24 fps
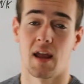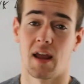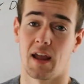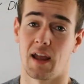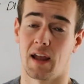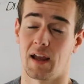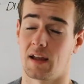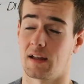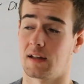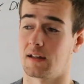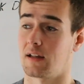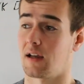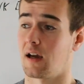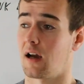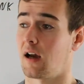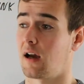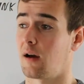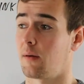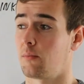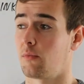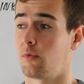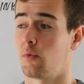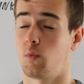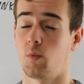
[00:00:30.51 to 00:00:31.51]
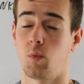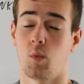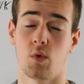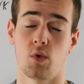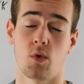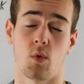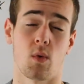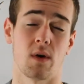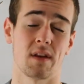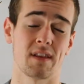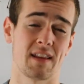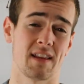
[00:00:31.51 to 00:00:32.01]
And uh,
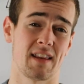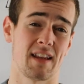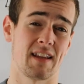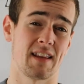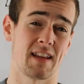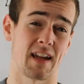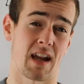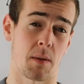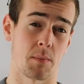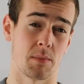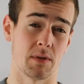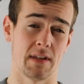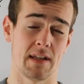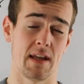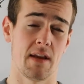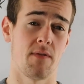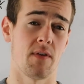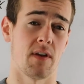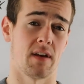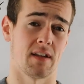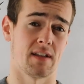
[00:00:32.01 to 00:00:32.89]
the one thing that I believe